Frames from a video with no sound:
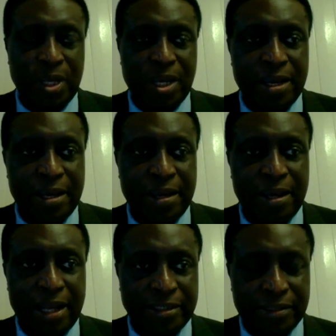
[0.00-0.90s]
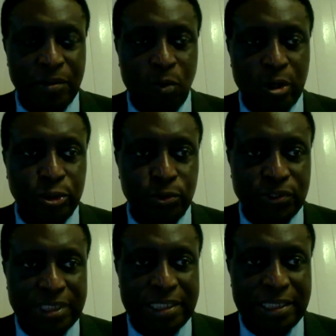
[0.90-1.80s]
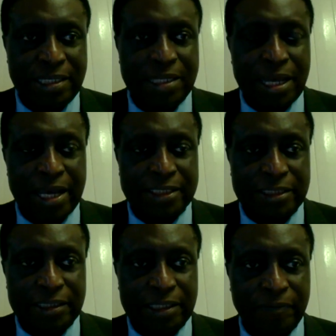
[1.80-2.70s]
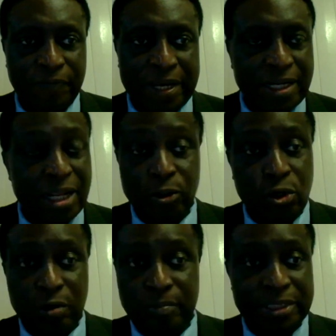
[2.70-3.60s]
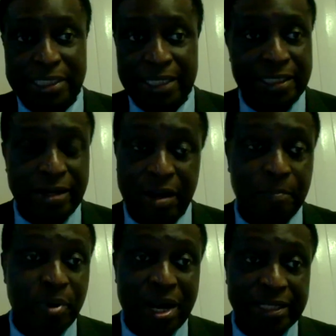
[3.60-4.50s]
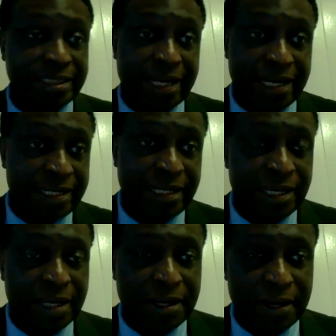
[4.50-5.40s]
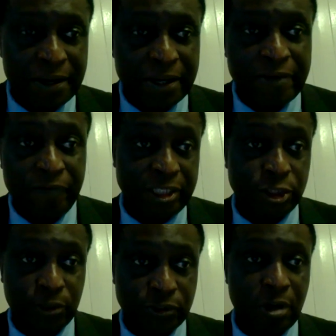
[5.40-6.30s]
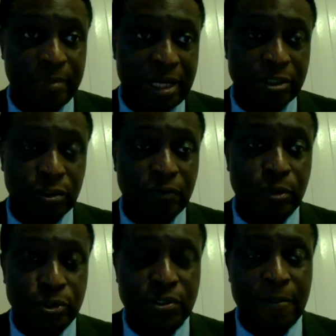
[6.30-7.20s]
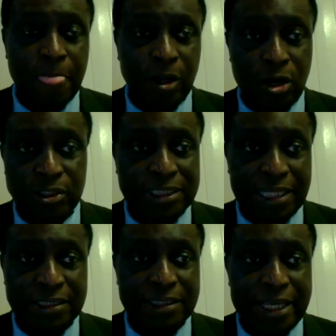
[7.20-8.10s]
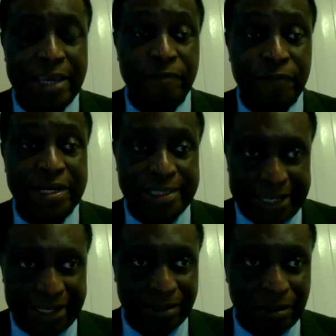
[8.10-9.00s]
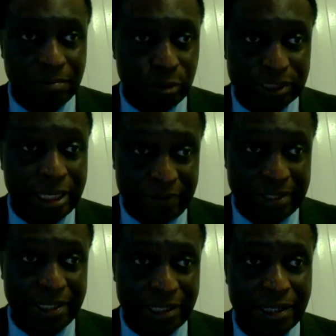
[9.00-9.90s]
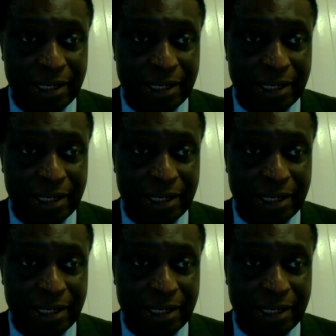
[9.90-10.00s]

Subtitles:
And what you see as the final outcome is that there are practically inventions coming out of those clusters every day, almost every day, I